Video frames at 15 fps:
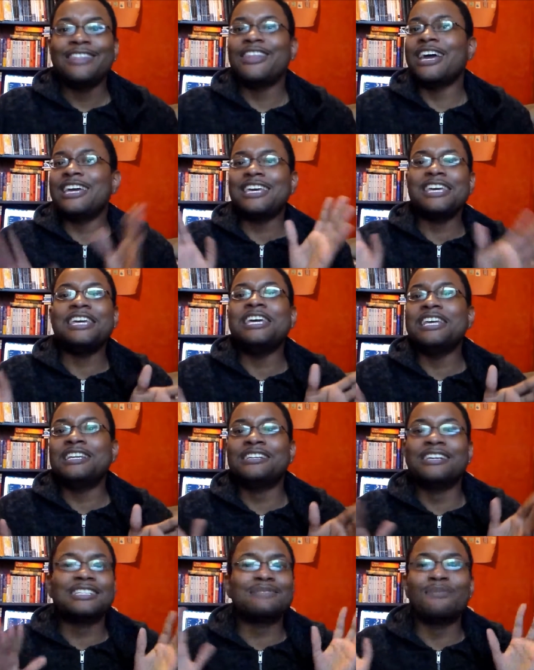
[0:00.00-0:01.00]
They eat
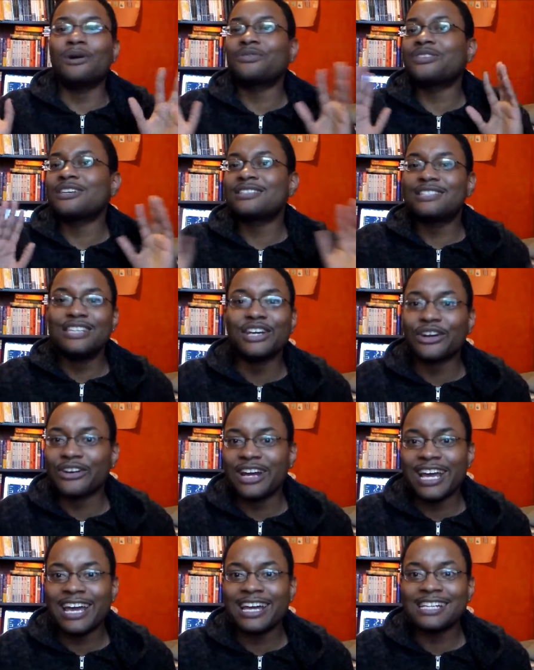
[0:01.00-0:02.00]
and they smoke their
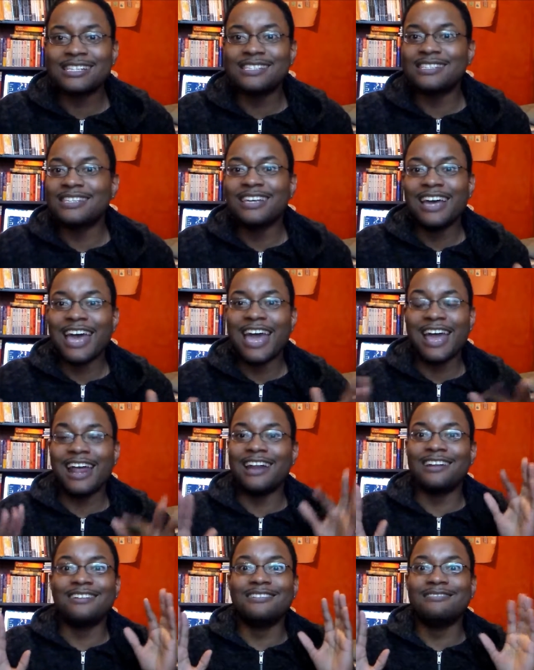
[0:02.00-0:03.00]
cigarettes
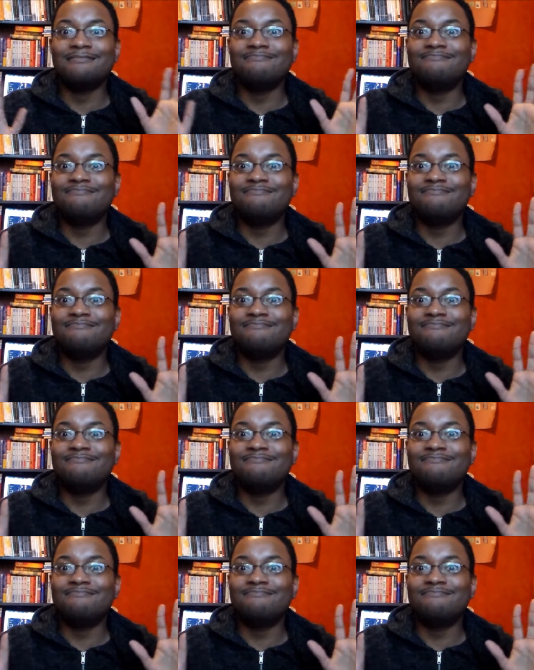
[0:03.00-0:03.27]
and